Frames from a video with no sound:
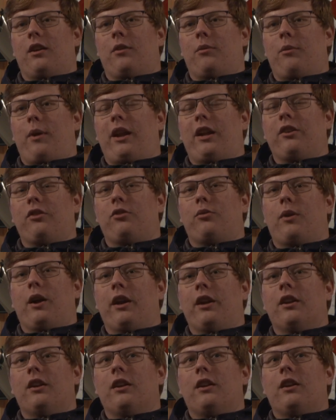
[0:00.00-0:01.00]
range
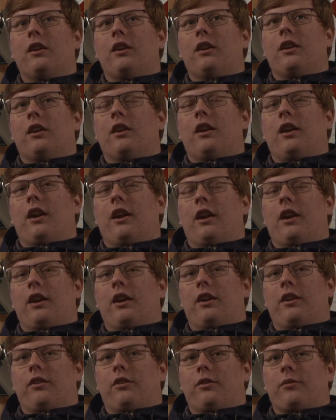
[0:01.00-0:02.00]
right.
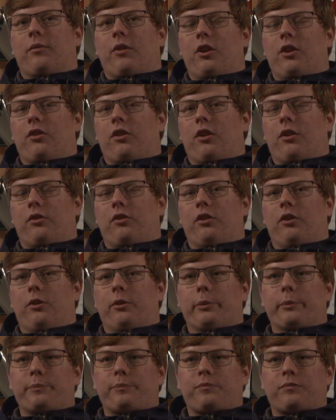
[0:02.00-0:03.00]
And there's
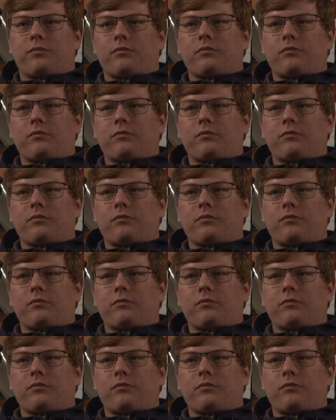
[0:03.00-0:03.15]
also,